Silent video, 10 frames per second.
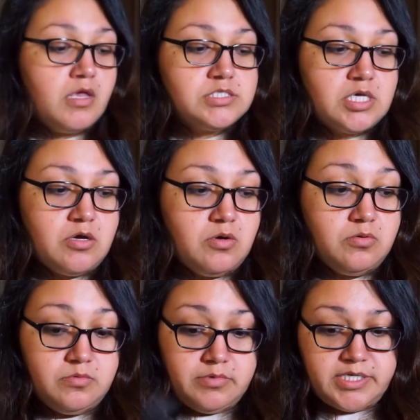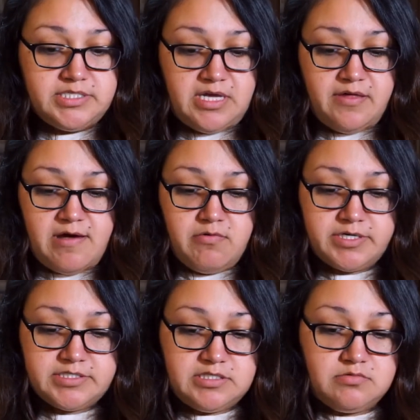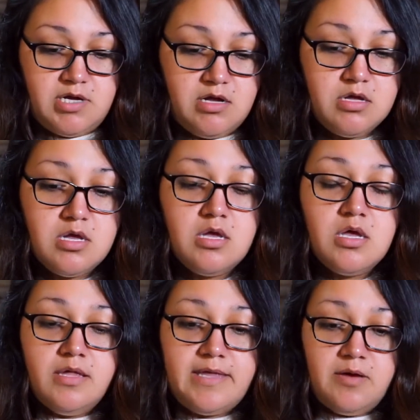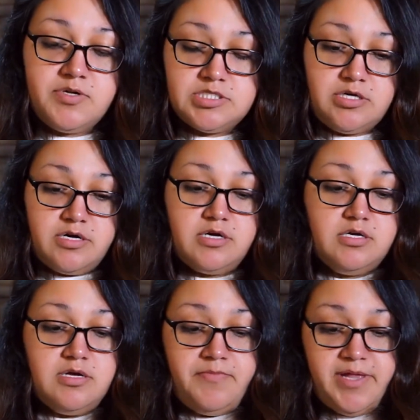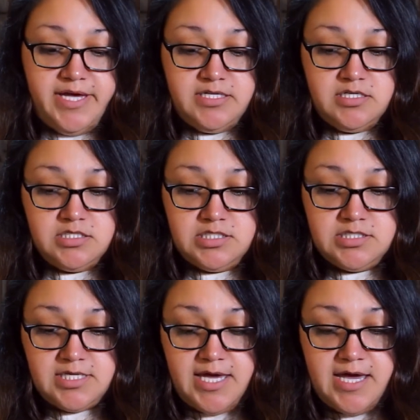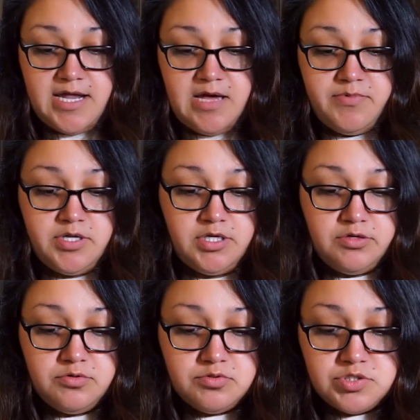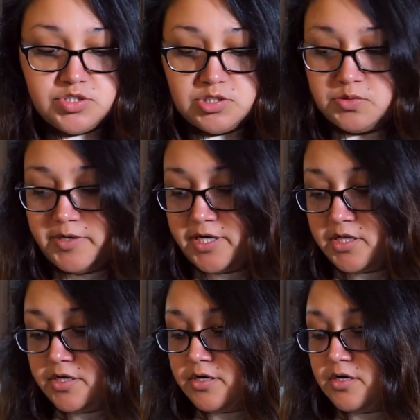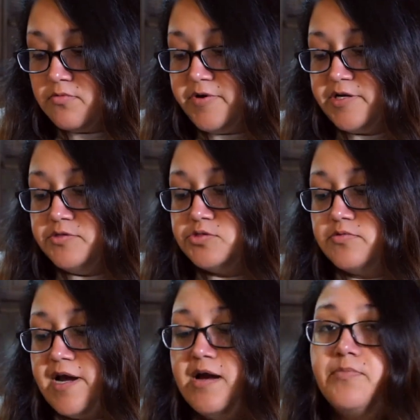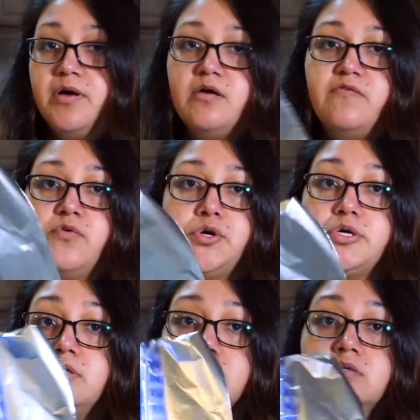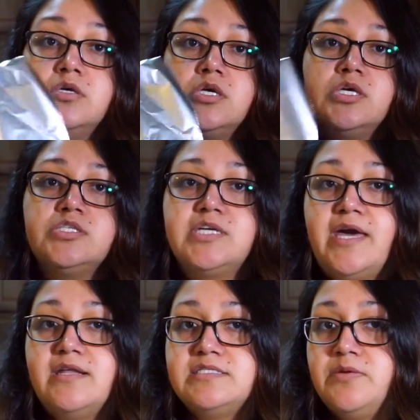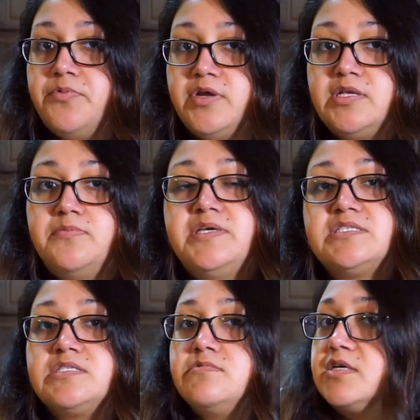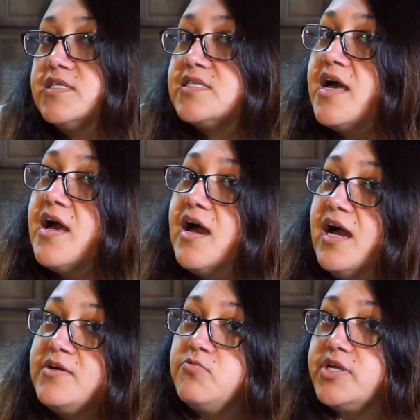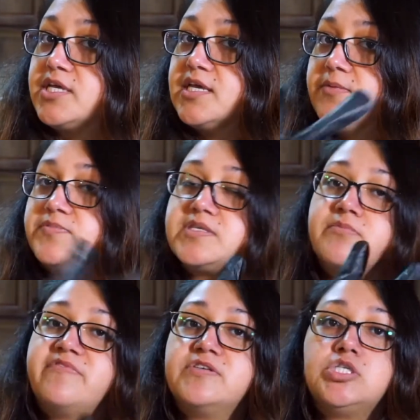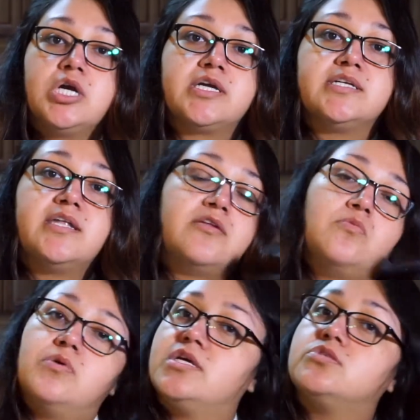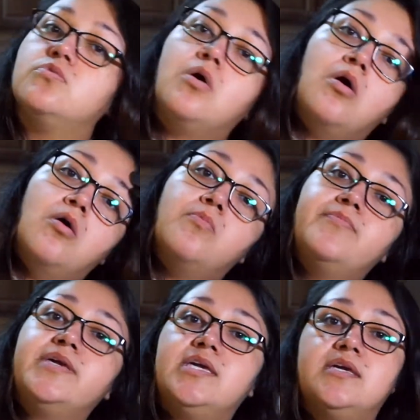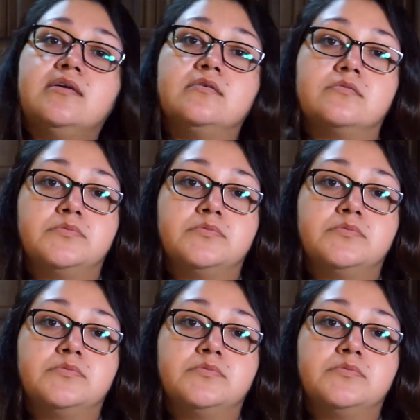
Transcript: So we're gonna see how that works as well. Now I'm gonna start applying this, and I'm gonna use just regular Reynolds Wrap foil to kind of separate the pieces, because I want to keep some of the dark in. I don't want it to all be,